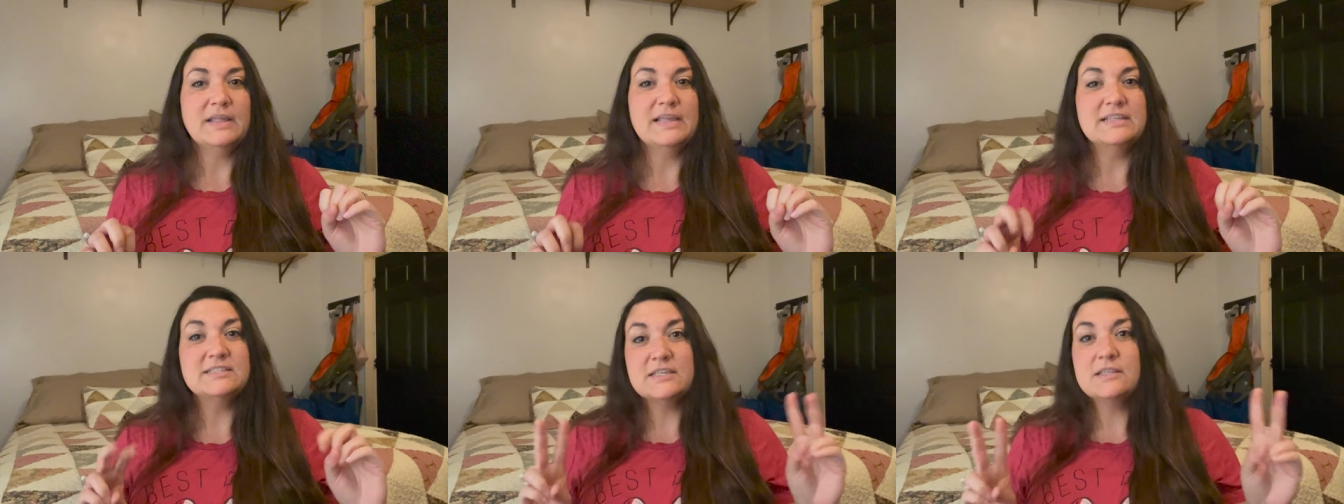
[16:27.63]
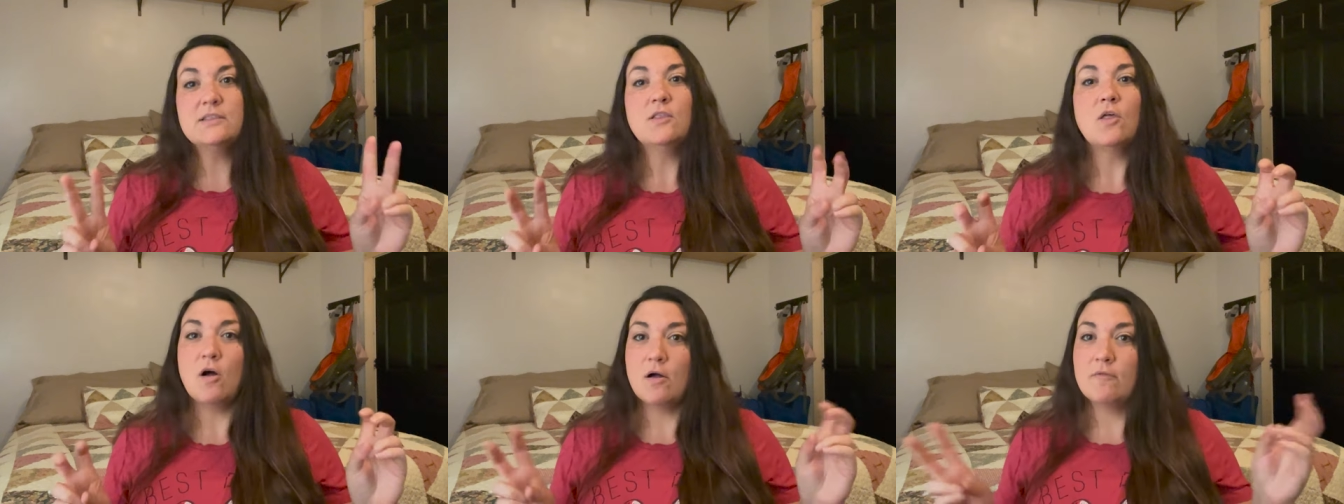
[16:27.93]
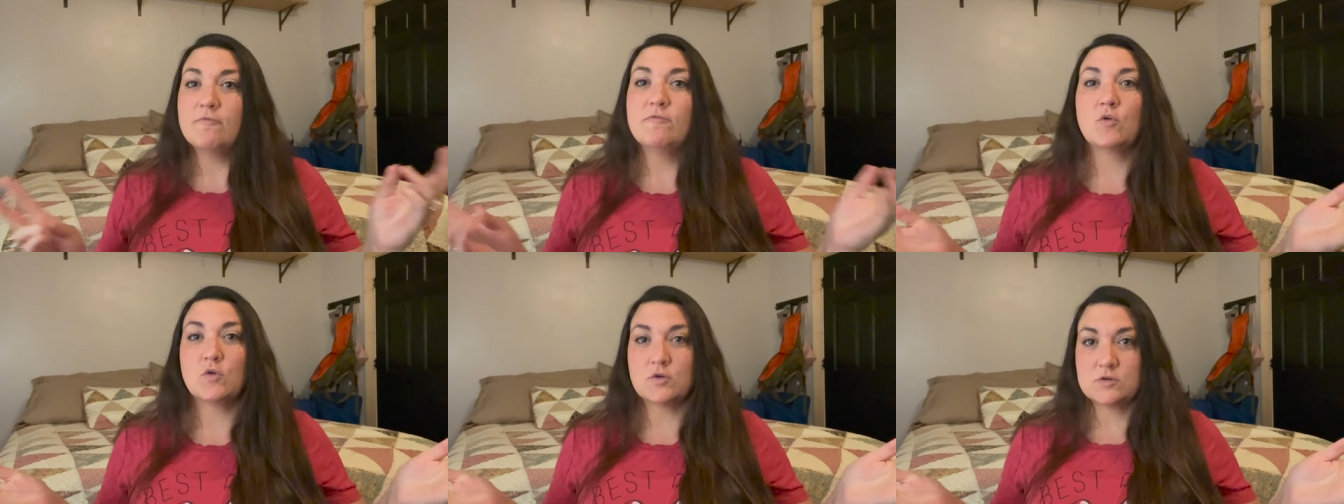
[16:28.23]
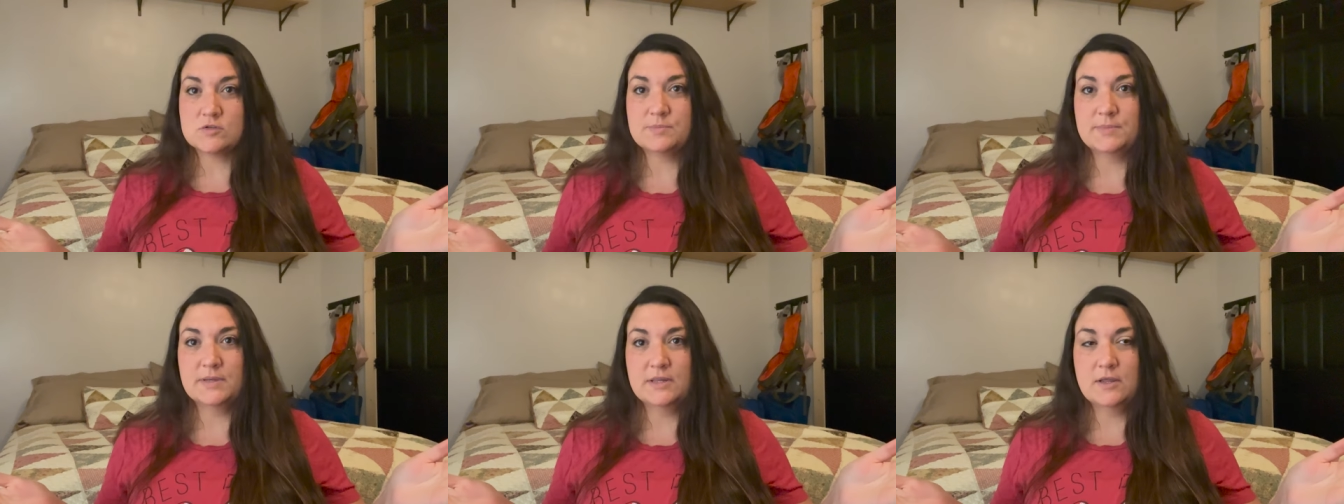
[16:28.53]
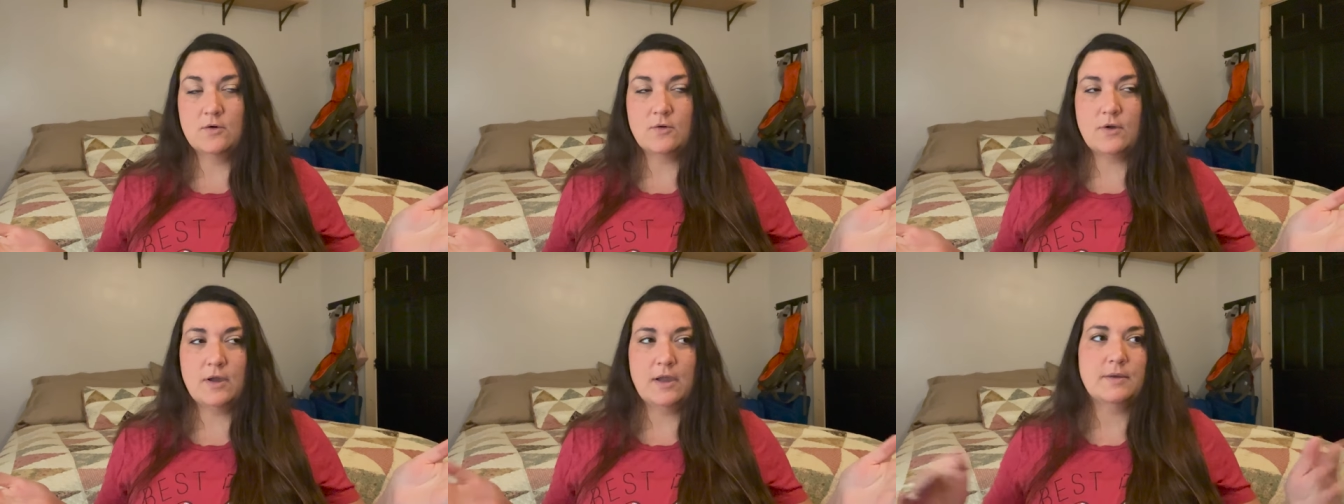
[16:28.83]
It's in law enforcement,
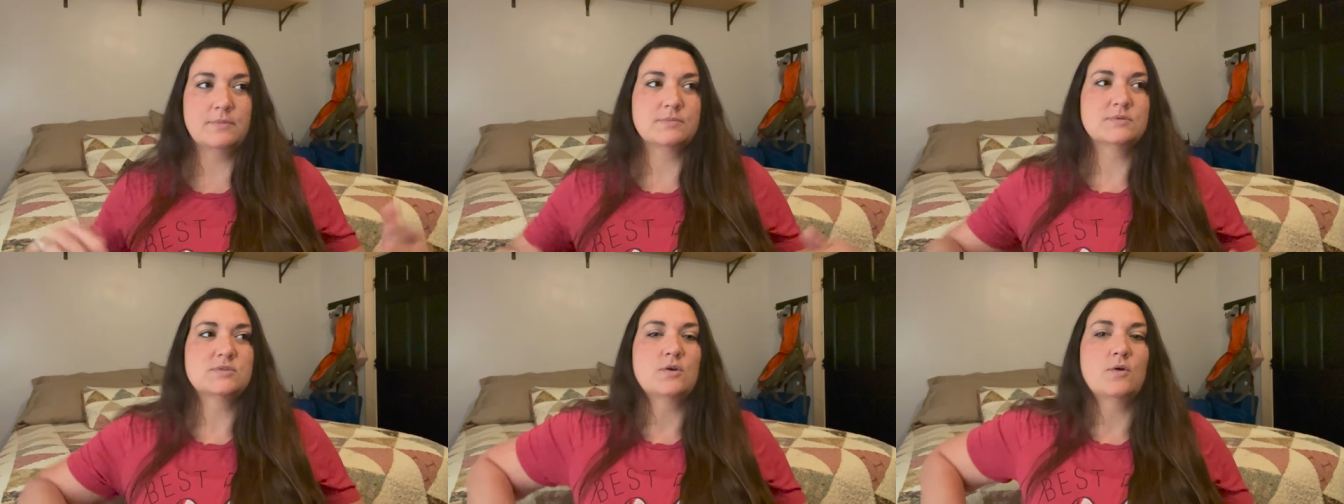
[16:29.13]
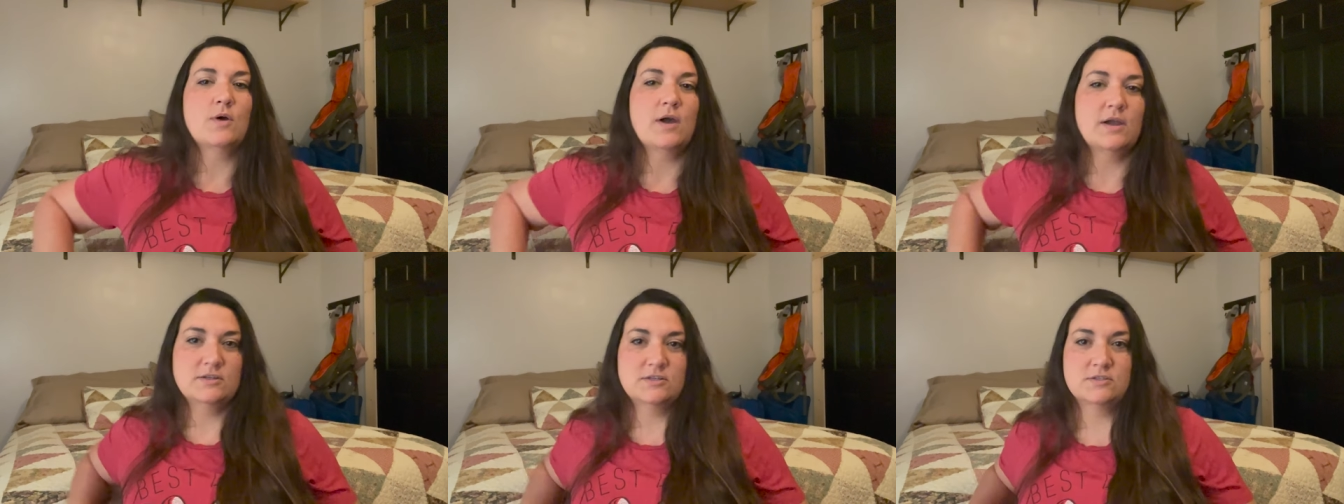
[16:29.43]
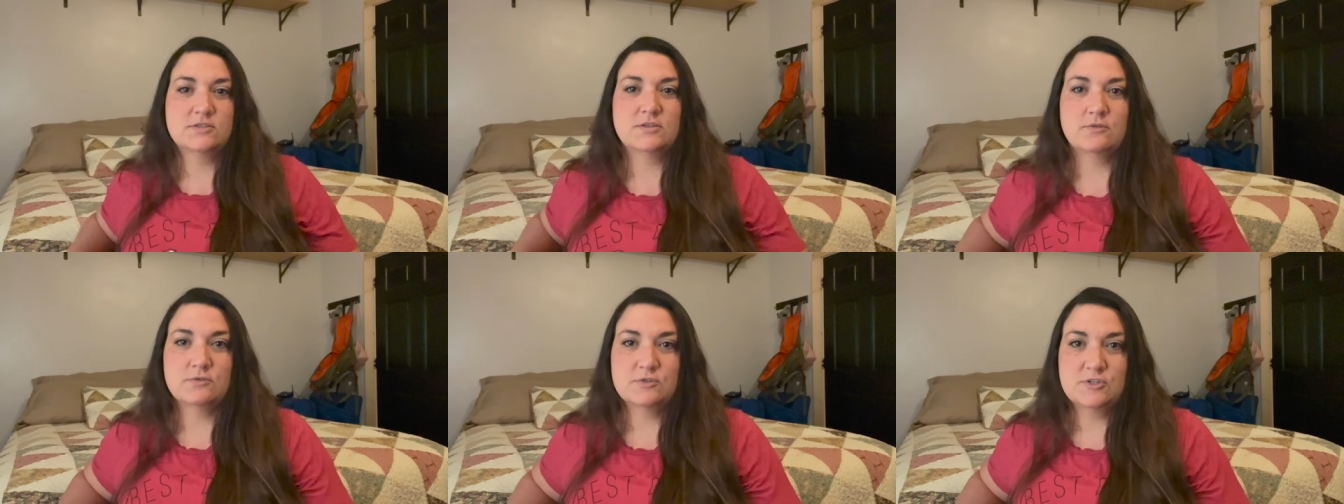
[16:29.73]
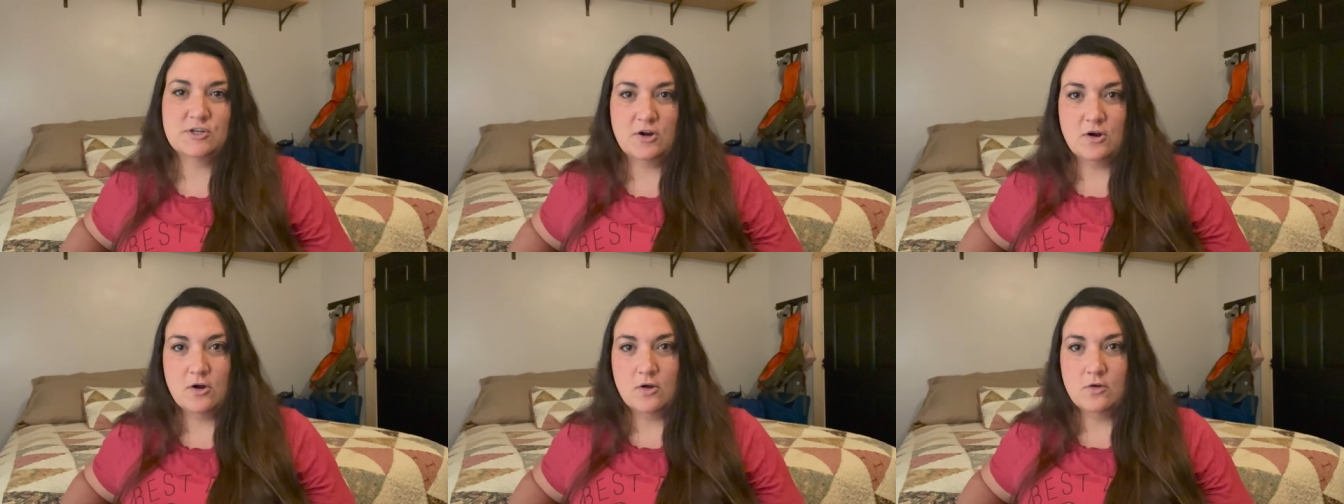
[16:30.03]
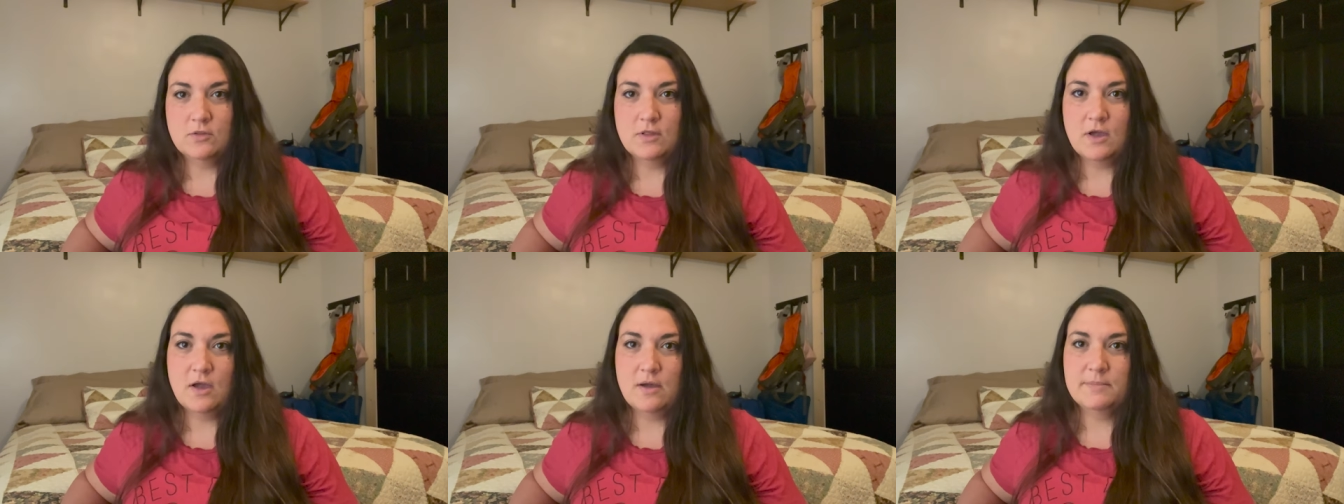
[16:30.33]
okay? So I just don't share a
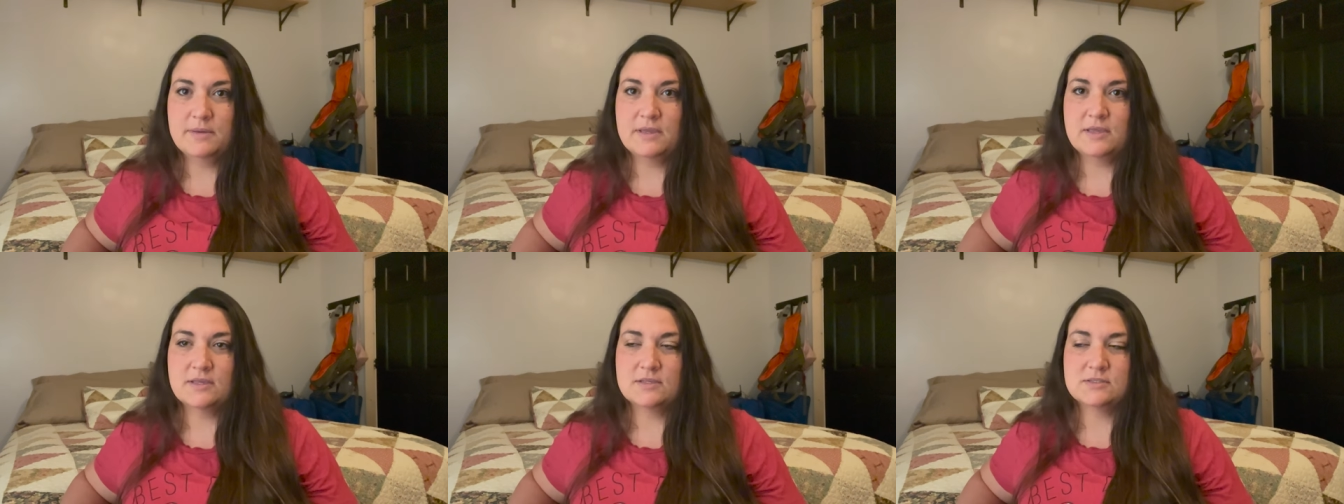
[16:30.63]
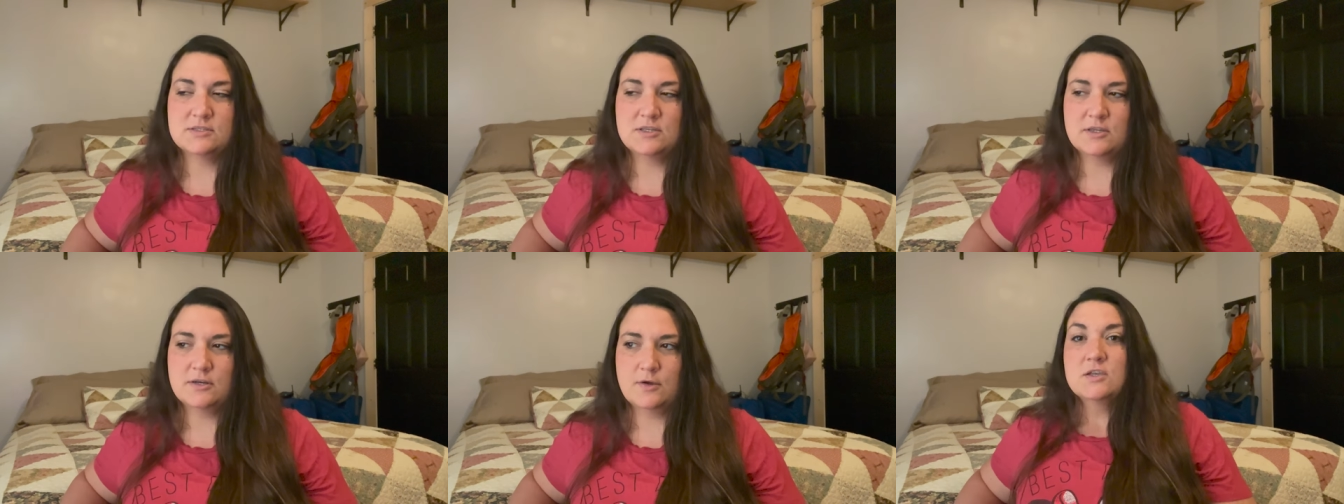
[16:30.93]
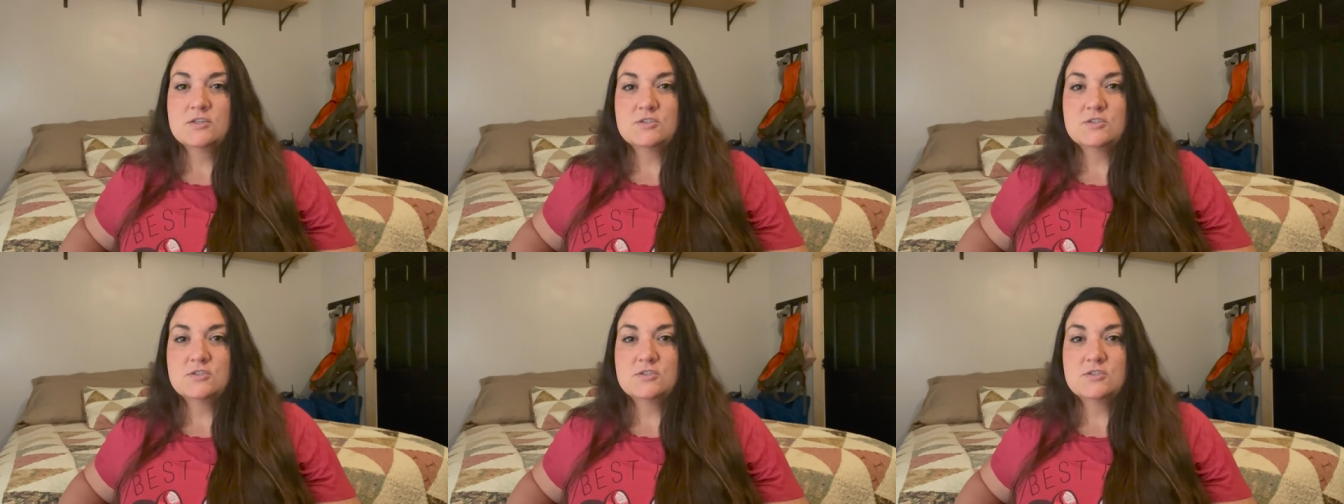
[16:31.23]
whole lot because, you know.